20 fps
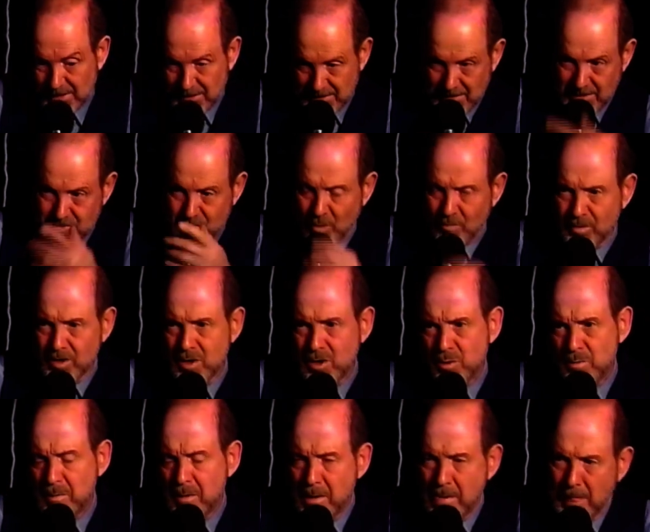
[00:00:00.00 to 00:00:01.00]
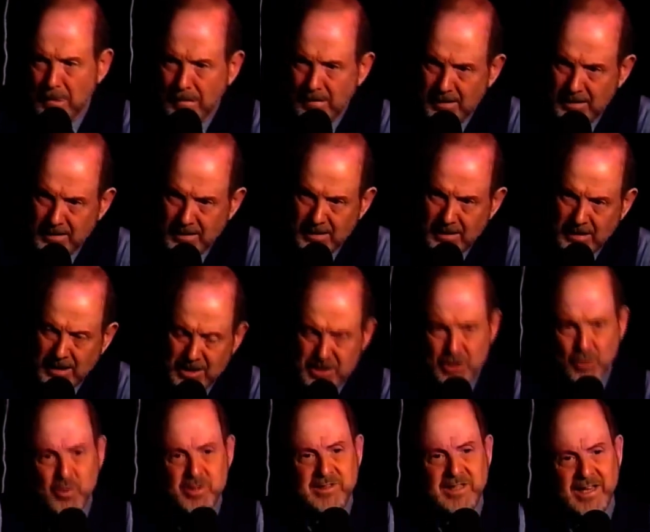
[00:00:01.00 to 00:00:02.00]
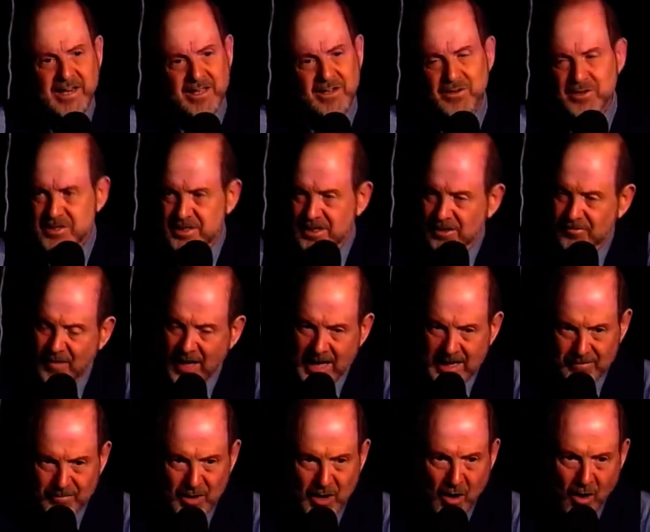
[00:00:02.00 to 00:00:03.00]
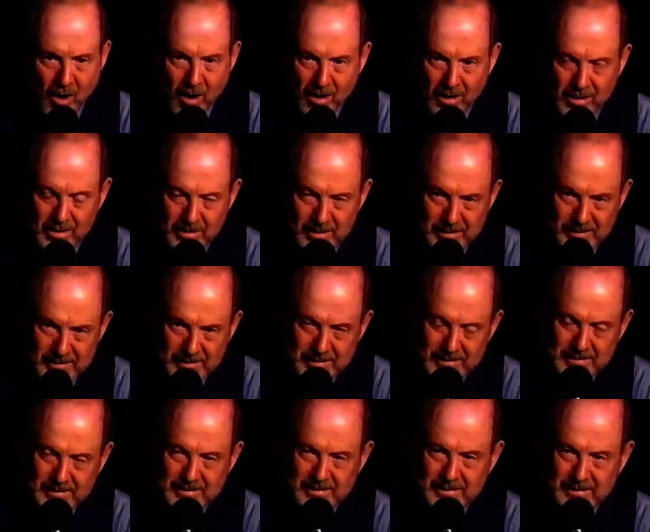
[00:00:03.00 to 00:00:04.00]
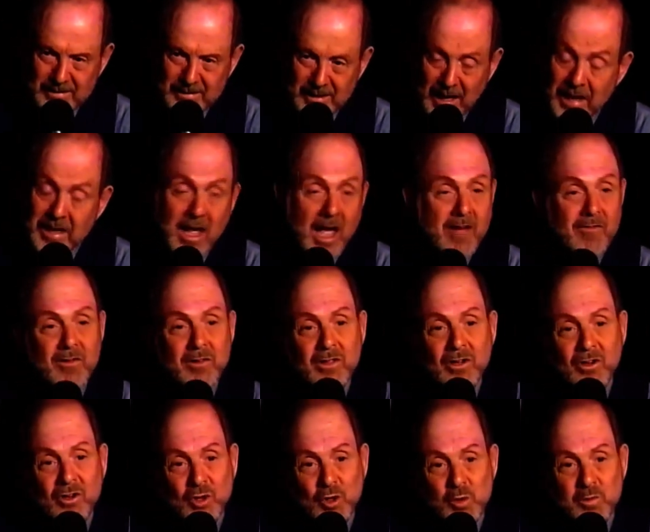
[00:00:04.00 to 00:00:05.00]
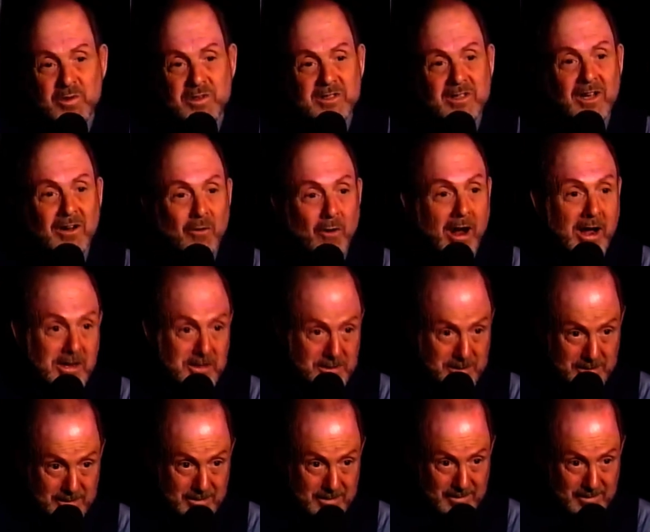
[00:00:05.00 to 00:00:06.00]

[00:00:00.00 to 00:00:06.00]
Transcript: I drove her home. As she was letting herself out of the car, I gave her the coups de grace.